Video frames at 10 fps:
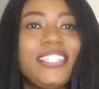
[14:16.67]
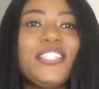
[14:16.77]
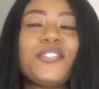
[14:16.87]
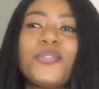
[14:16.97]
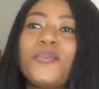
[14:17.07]

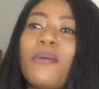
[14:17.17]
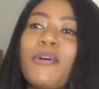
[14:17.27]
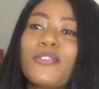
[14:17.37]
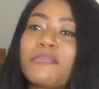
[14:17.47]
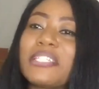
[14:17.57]
need to know
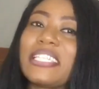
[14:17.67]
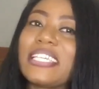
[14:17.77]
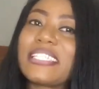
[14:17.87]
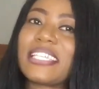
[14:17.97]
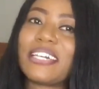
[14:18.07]
about some of the
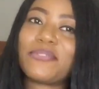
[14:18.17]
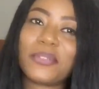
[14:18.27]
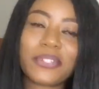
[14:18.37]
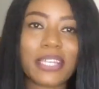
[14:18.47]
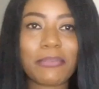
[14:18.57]
things that I've
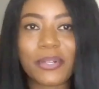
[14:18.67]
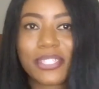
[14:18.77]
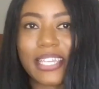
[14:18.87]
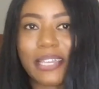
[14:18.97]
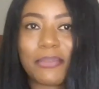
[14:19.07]
talked
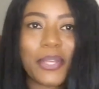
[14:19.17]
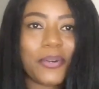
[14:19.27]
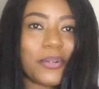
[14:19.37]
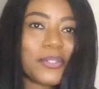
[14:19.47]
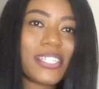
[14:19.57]
about here,
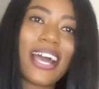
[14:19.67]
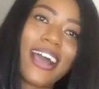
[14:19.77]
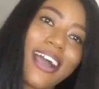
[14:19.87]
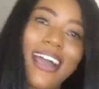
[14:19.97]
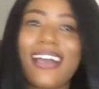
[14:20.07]
because
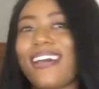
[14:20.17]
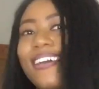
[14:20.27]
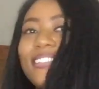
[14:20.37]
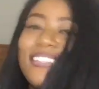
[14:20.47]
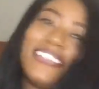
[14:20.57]

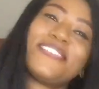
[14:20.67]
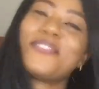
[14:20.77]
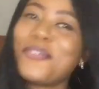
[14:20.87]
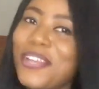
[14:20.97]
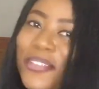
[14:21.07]
it's
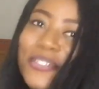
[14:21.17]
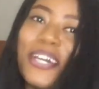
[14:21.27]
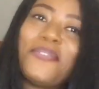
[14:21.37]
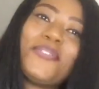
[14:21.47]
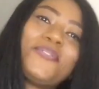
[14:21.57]
not only you
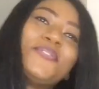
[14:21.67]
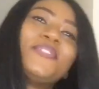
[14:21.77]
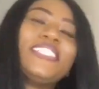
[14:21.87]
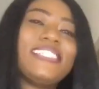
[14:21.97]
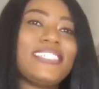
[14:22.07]
that wants to
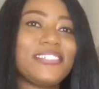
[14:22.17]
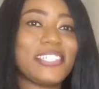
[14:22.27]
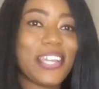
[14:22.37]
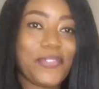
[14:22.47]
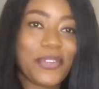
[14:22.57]
know the
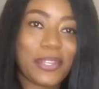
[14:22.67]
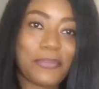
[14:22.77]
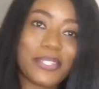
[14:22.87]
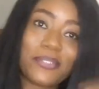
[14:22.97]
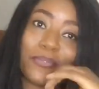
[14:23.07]
secret. Every other
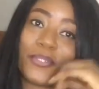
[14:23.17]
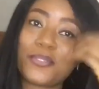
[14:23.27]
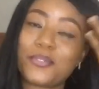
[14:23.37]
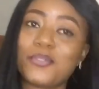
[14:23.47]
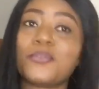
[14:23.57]
person
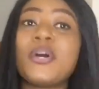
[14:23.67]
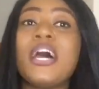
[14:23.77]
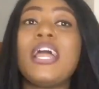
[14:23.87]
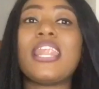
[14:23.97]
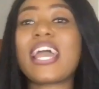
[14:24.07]
wants to know.
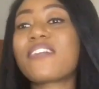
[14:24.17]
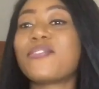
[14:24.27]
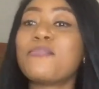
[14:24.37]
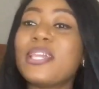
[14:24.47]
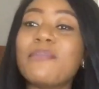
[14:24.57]
Like
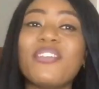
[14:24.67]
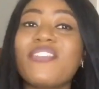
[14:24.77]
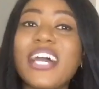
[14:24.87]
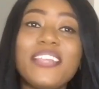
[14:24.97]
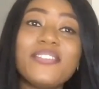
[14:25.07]
for me,
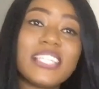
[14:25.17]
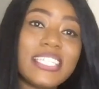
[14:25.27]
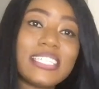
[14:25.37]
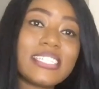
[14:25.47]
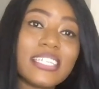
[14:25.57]
before I use
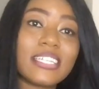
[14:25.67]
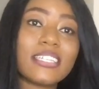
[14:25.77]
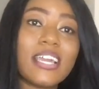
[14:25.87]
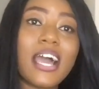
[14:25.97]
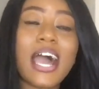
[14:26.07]

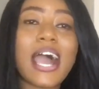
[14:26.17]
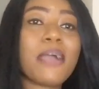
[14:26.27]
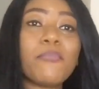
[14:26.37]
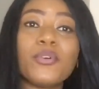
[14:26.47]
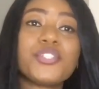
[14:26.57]
anything,
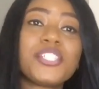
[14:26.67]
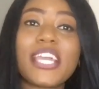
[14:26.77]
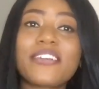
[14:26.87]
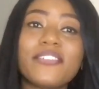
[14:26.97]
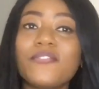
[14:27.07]
I must
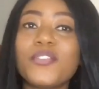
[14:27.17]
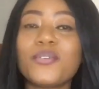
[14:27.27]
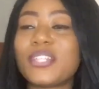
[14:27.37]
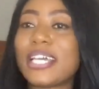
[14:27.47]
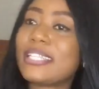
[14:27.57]
check
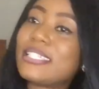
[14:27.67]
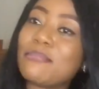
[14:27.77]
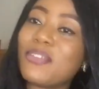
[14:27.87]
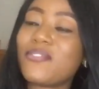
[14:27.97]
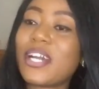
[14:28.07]
review on that
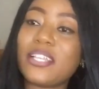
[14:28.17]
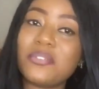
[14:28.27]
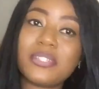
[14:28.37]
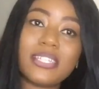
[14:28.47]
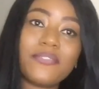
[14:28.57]
thing before I
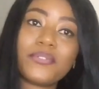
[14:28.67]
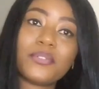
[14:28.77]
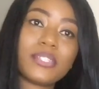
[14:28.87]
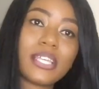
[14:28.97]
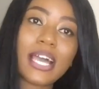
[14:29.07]
use it. If
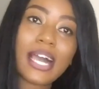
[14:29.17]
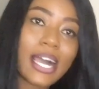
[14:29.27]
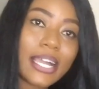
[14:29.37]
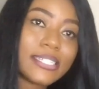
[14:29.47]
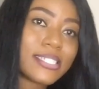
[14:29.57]
not,
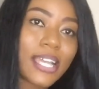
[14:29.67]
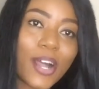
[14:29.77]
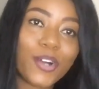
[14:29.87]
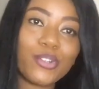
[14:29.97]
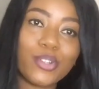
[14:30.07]
I
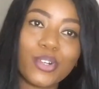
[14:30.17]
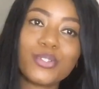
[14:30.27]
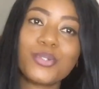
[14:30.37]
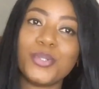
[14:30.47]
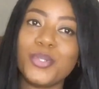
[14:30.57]
shall
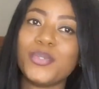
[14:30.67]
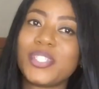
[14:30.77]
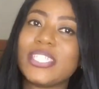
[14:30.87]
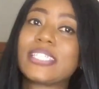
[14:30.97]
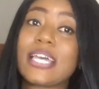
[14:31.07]
not
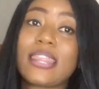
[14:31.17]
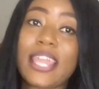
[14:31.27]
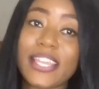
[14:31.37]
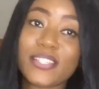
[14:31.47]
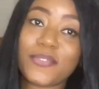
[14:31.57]
use it.
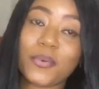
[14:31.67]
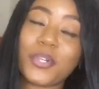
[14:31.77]
Thanks for